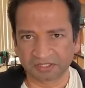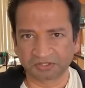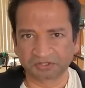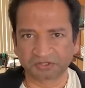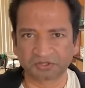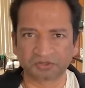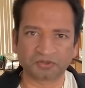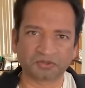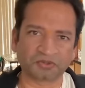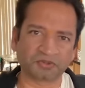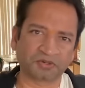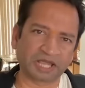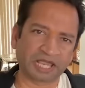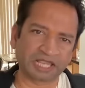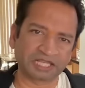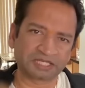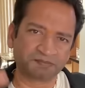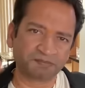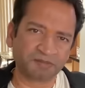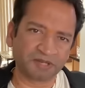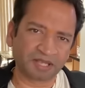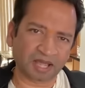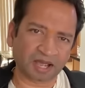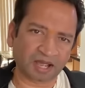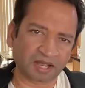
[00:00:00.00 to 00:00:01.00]
So
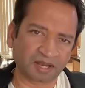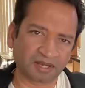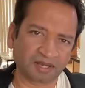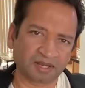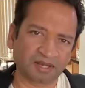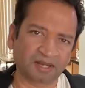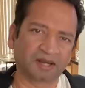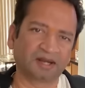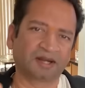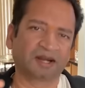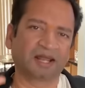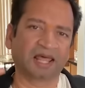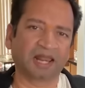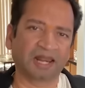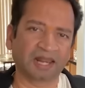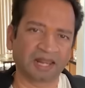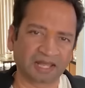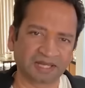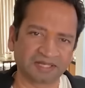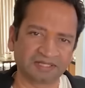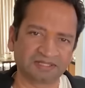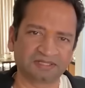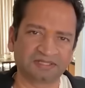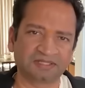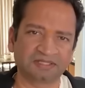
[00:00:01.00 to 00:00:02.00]
SBI and
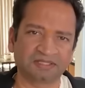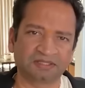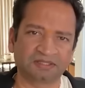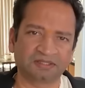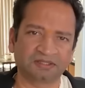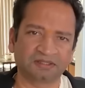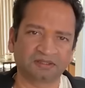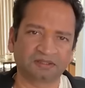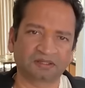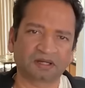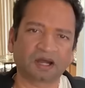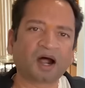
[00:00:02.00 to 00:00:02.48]
LIC